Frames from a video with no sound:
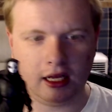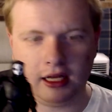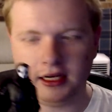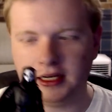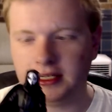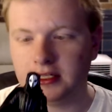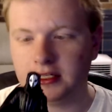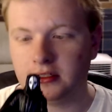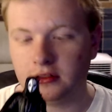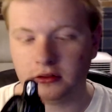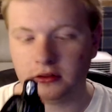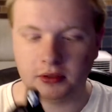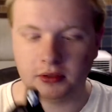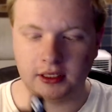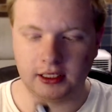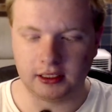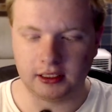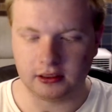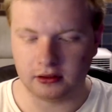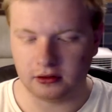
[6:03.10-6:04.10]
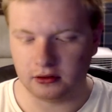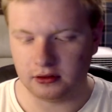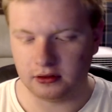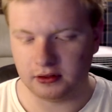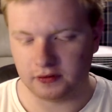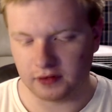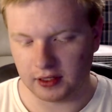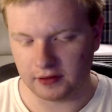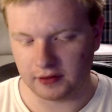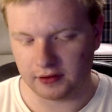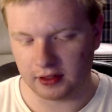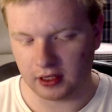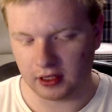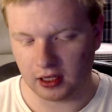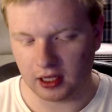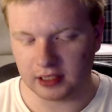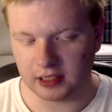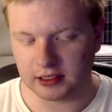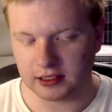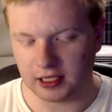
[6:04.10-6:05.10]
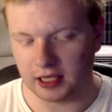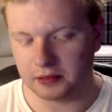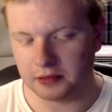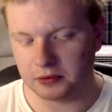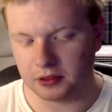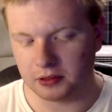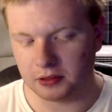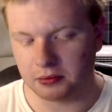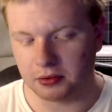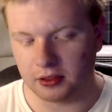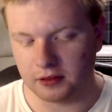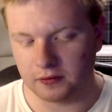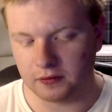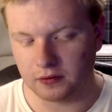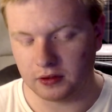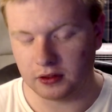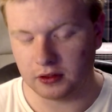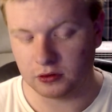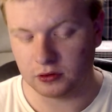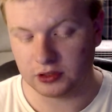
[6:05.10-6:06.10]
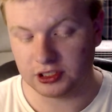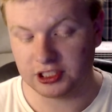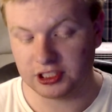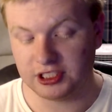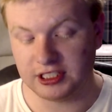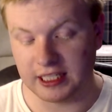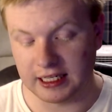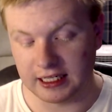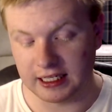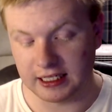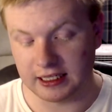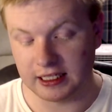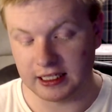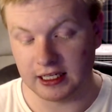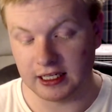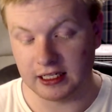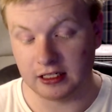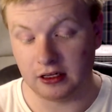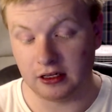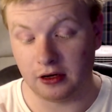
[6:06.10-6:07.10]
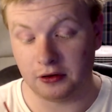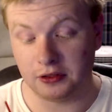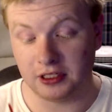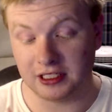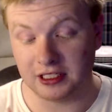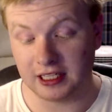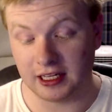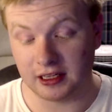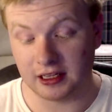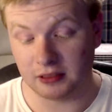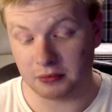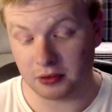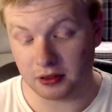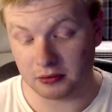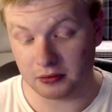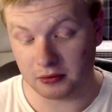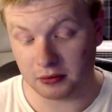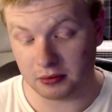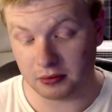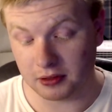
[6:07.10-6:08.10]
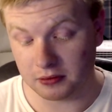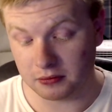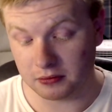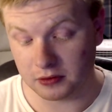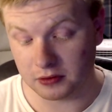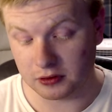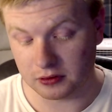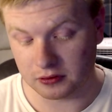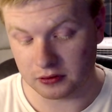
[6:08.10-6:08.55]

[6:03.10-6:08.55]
he can look pretty cool if you have the lightsaber at a point where it'll sit in there and hold it down the bottom a bit more.